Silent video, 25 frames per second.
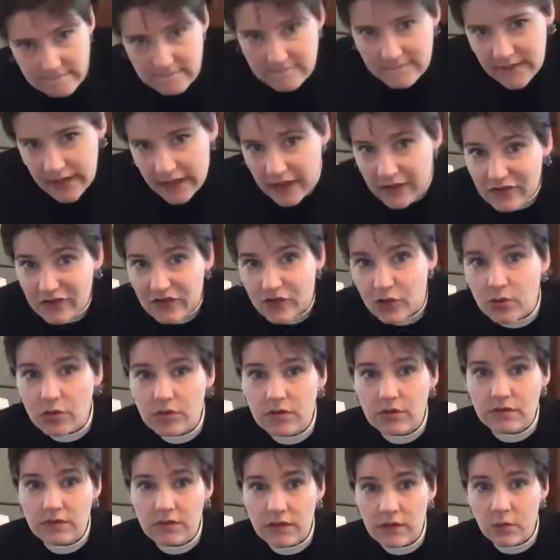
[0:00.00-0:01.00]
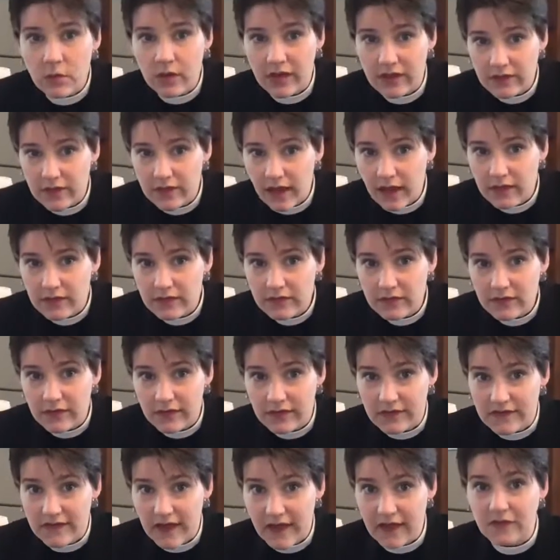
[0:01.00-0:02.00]
He scooches in with us
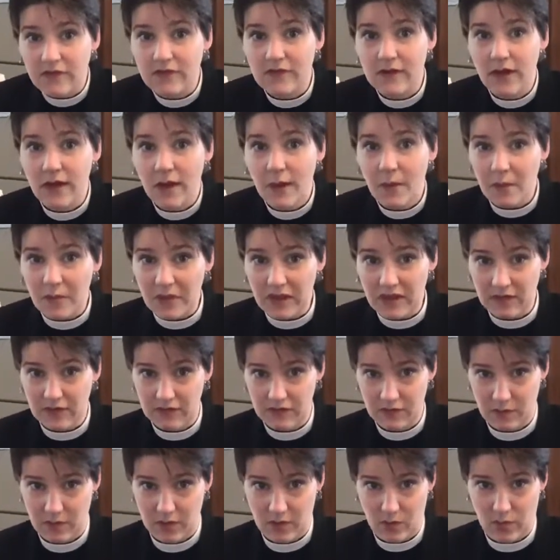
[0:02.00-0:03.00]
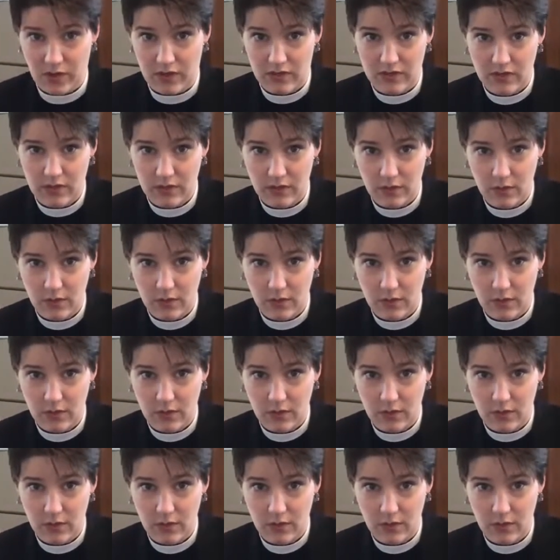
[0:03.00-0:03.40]
and says, "Peace be with you."